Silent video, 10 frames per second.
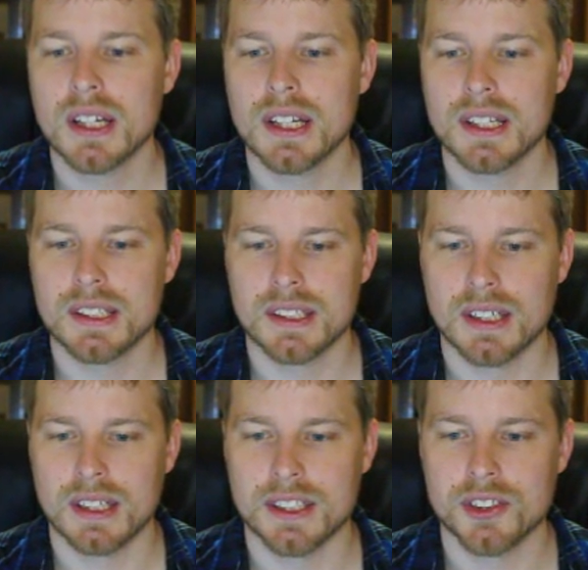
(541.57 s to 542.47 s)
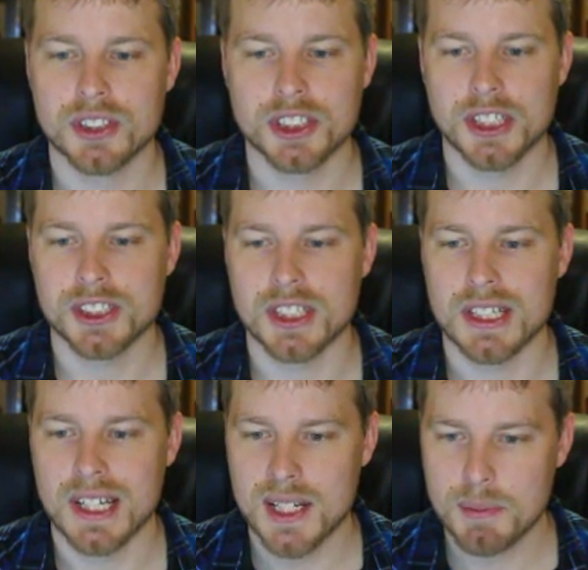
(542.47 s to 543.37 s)
and uh, you can change the
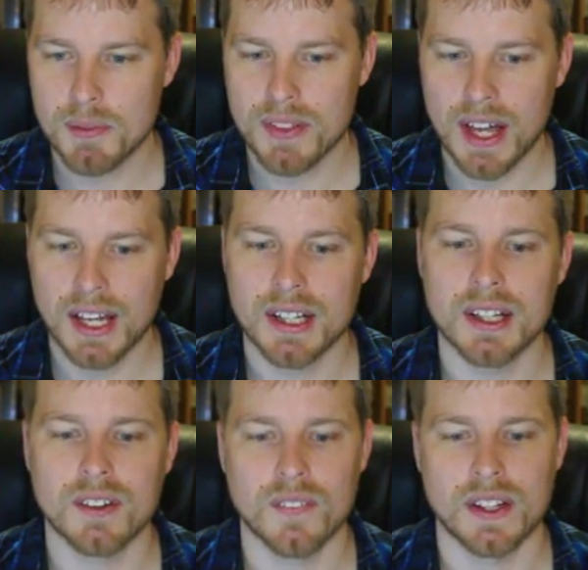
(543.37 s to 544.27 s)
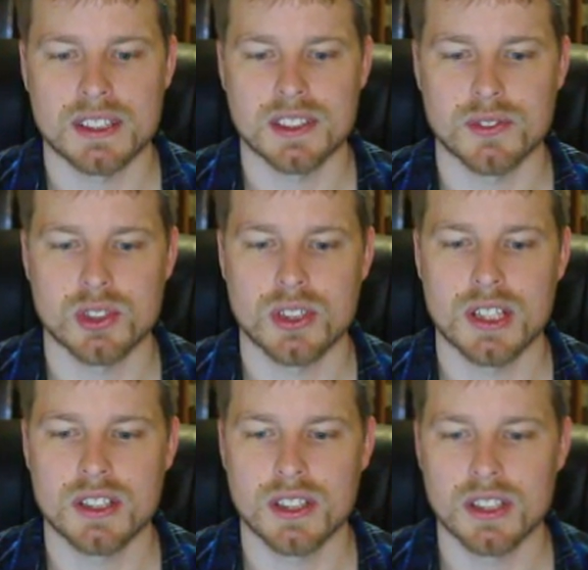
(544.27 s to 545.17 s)
name of that and all that stuff. So
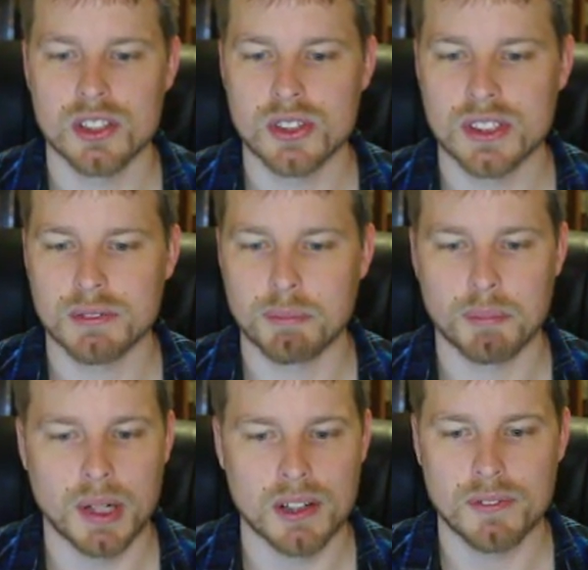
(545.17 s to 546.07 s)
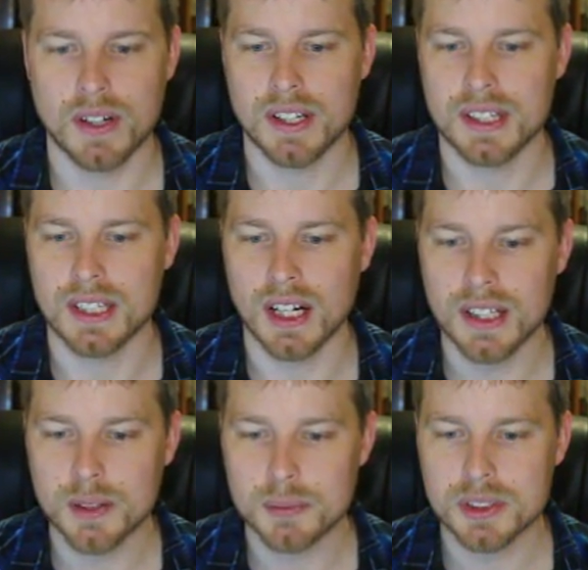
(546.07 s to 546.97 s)
then you can modify the
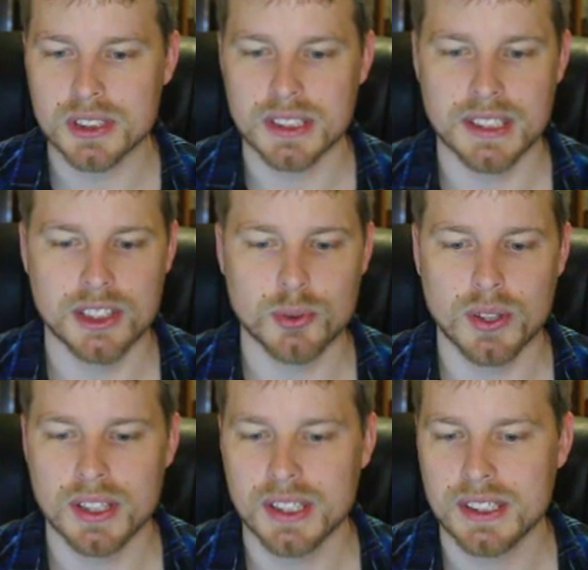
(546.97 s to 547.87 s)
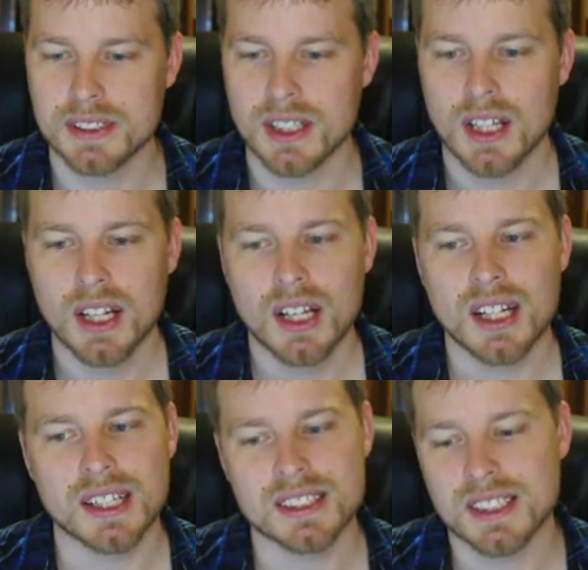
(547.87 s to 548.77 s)
items in each one of these.
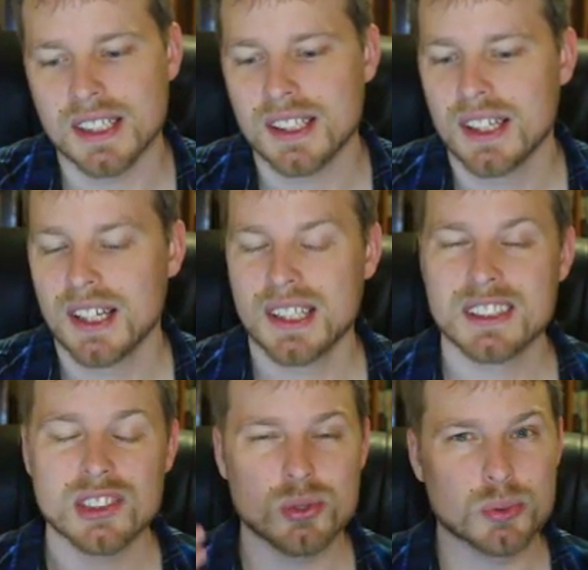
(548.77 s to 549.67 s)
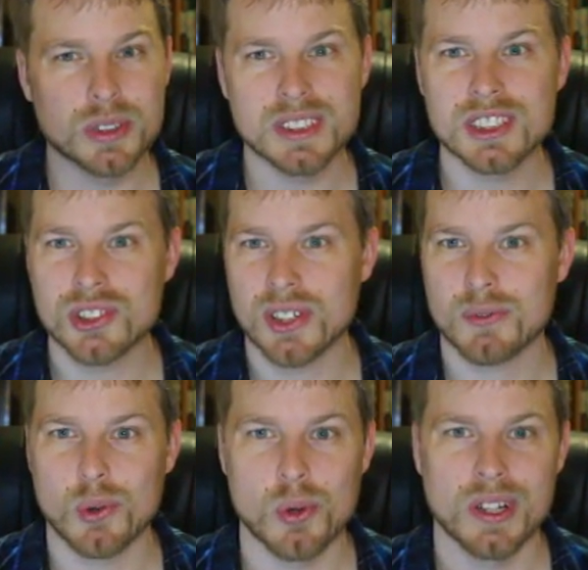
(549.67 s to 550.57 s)
Like I said, this is really
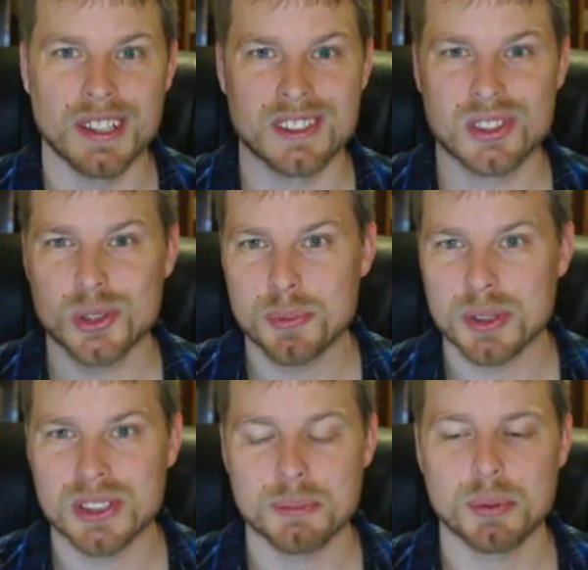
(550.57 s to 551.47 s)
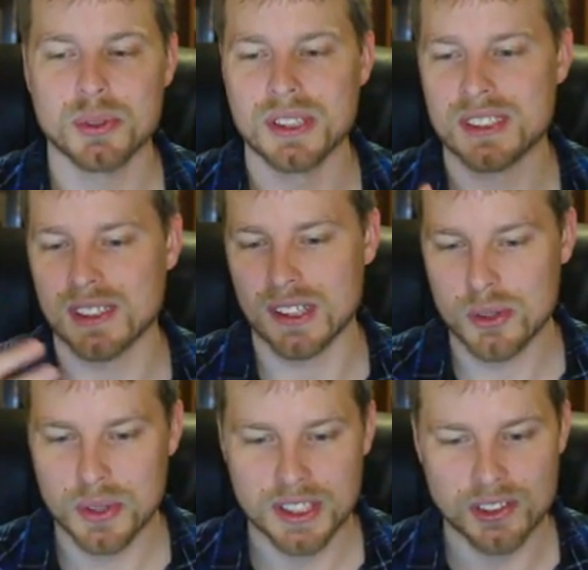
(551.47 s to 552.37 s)
straightforward. It's super simple. It's a
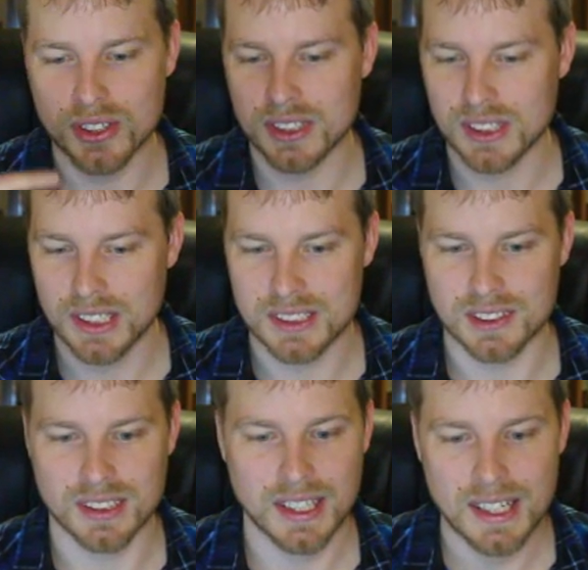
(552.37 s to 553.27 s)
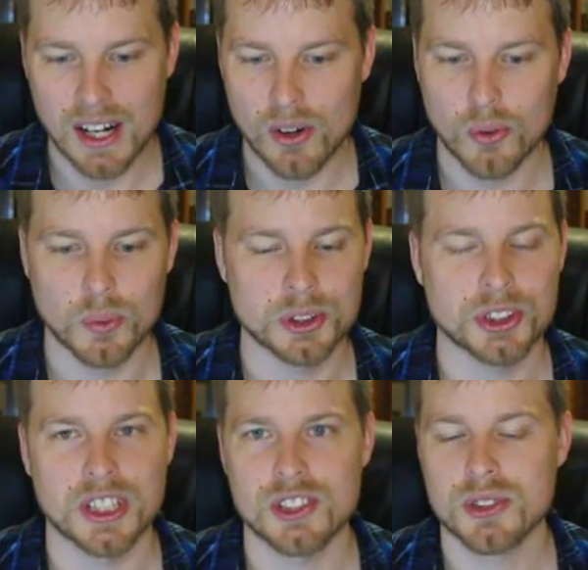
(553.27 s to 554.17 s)
GUI. You can it's laid out, which
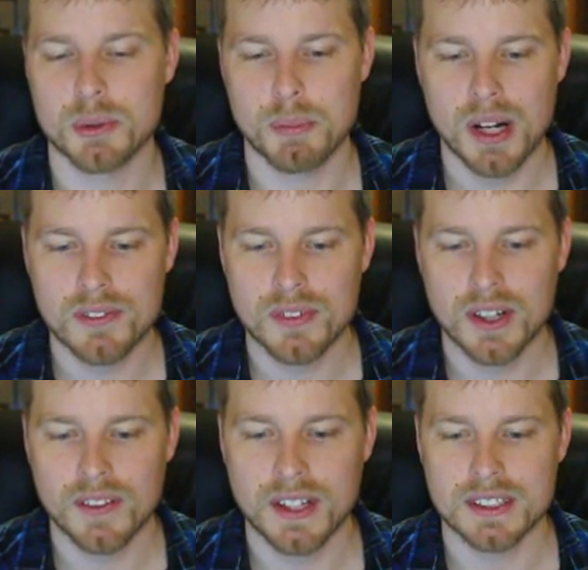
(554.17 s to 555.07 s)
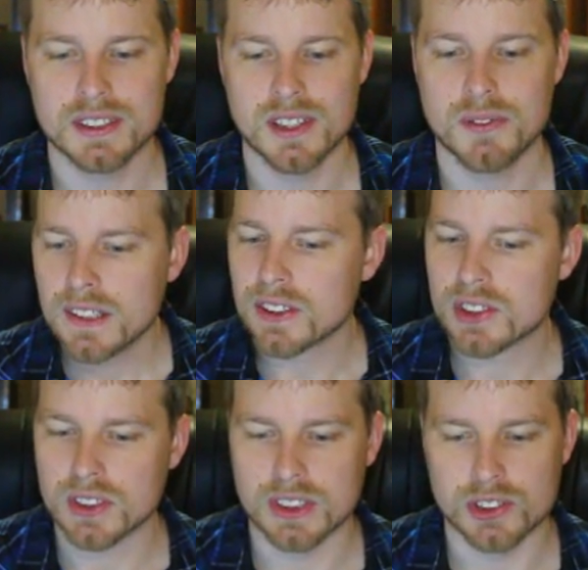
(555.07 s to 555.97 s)
then you can modify all that stuff.
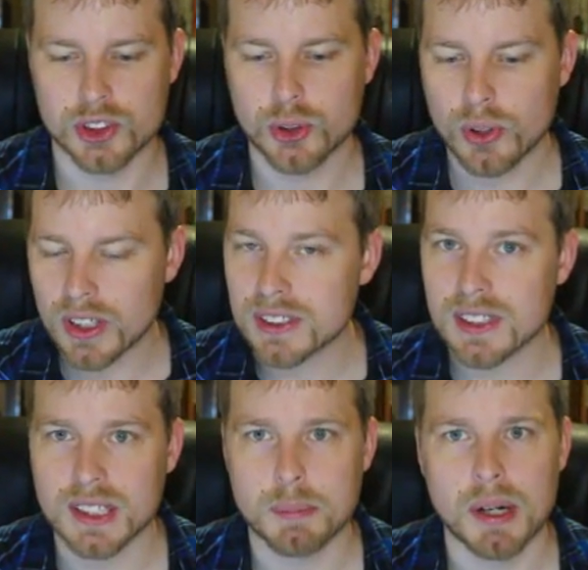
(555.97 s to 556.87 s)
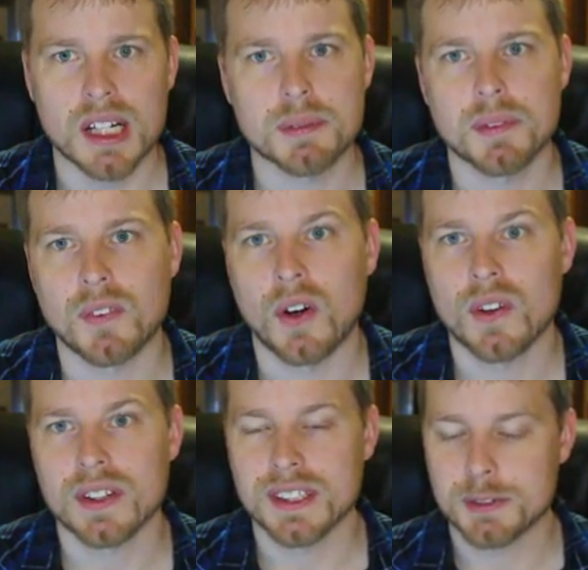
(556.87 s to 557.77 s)
There's there's shortcuts at the bottom of
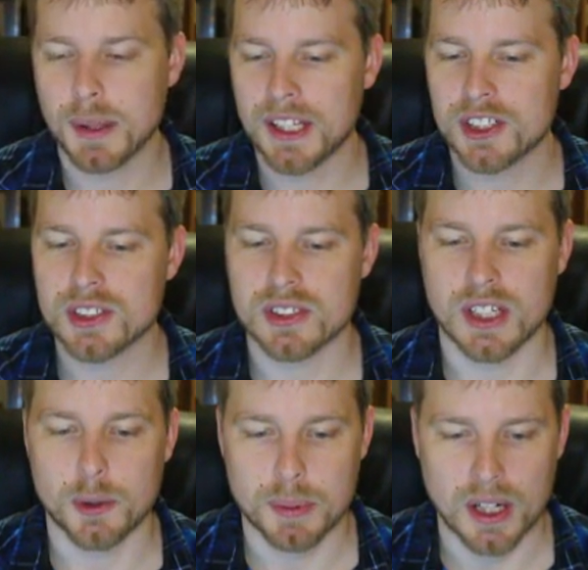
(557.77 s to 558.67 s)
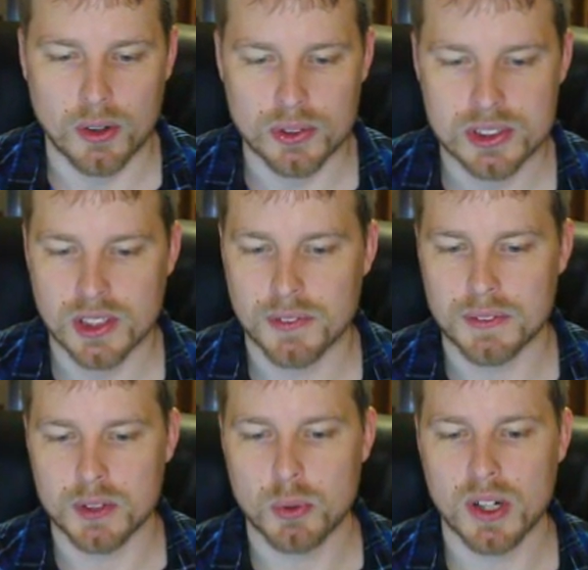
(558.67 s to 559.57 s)
all of these pages to help you out with stuff.
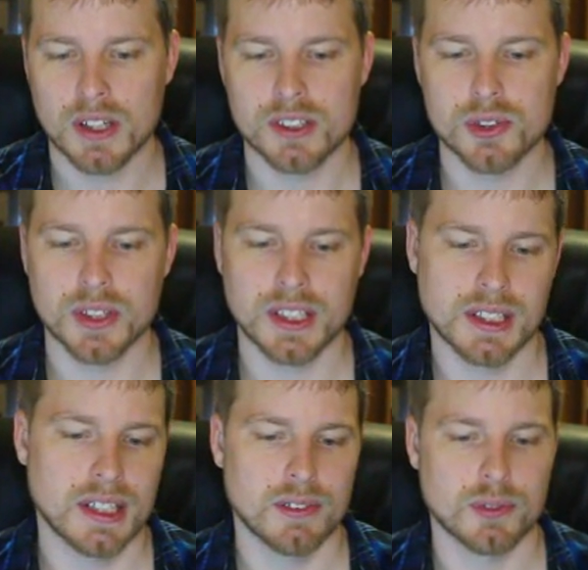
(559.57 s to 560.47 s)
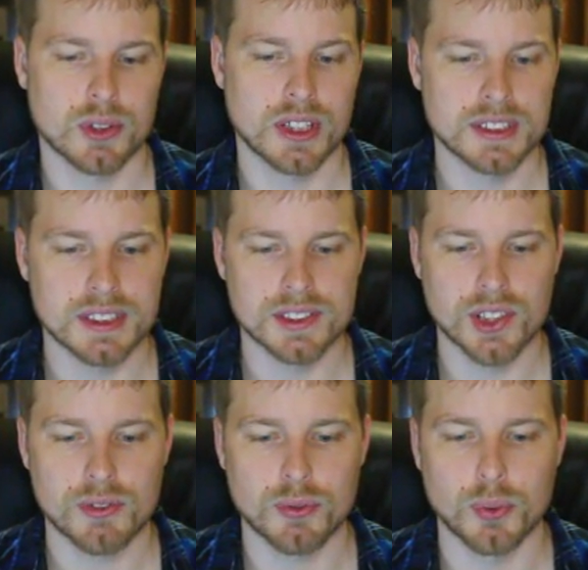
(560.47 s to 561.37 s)
If you want to do any kind of crazy
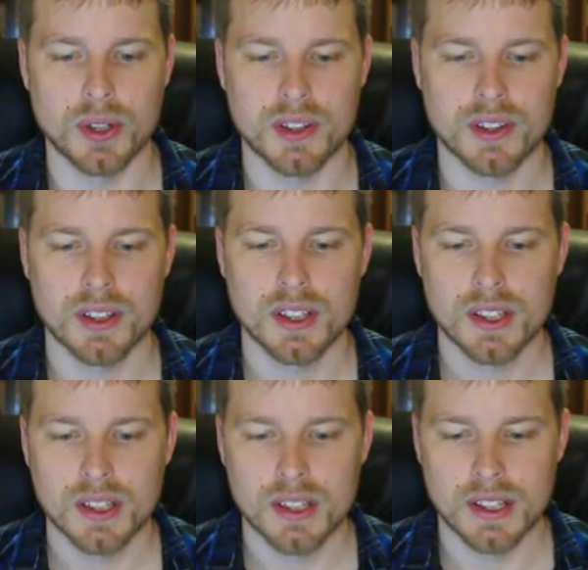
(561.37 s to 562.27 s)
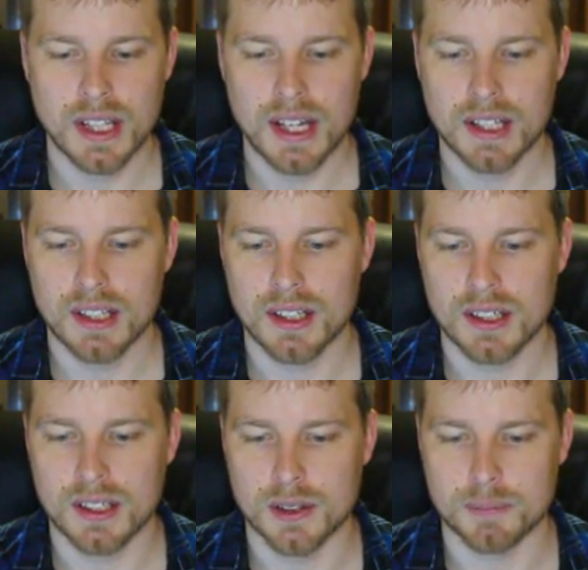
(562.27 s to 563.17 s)
stuff with that.
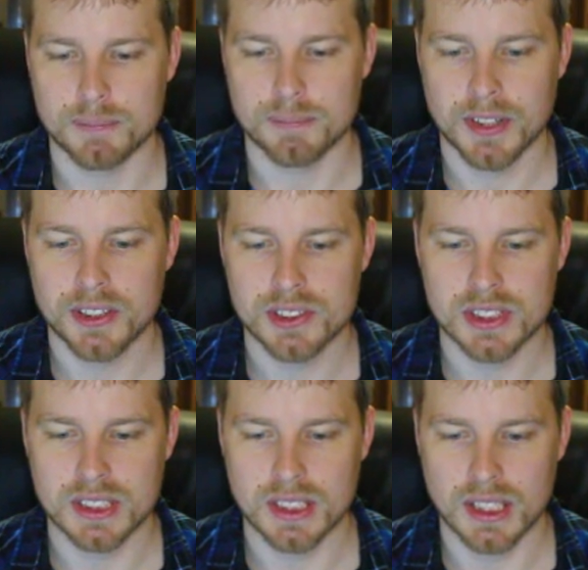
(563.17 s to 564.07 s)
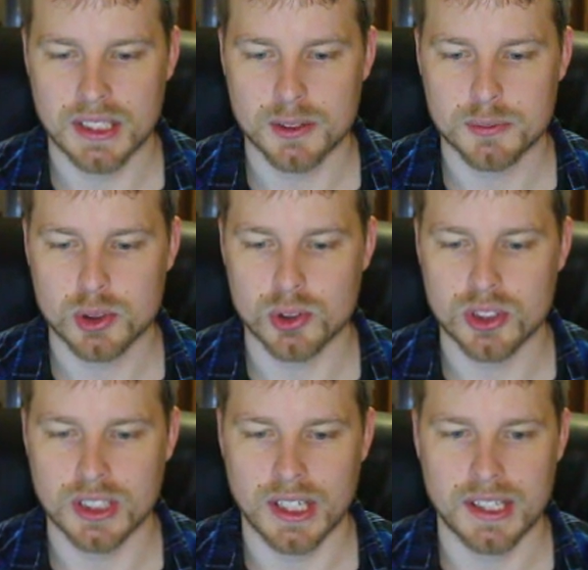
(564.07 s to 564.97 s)
Um, here's the item, so you
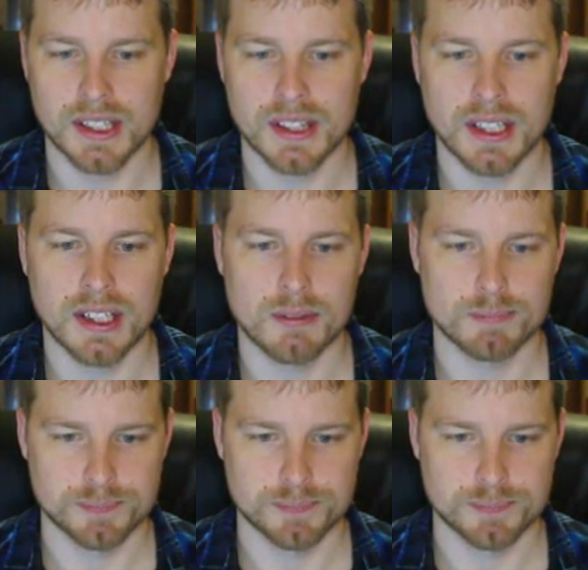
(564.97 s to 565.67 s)
can edit that.